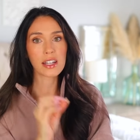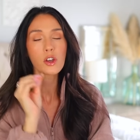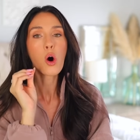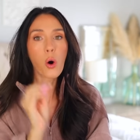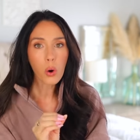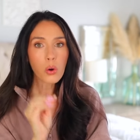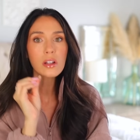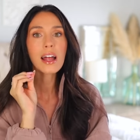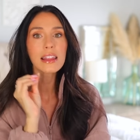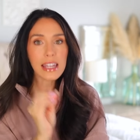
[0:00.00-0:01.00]
It's
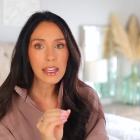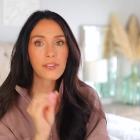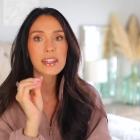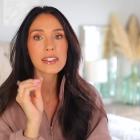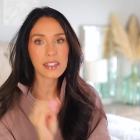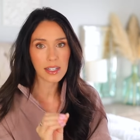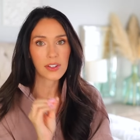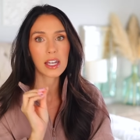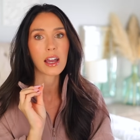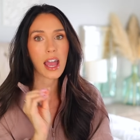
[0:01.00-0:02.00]
whole leaf
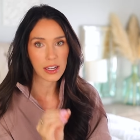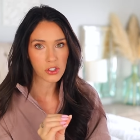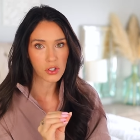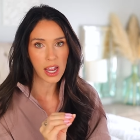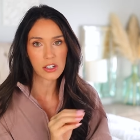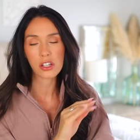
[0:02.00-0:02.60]
stevia extract.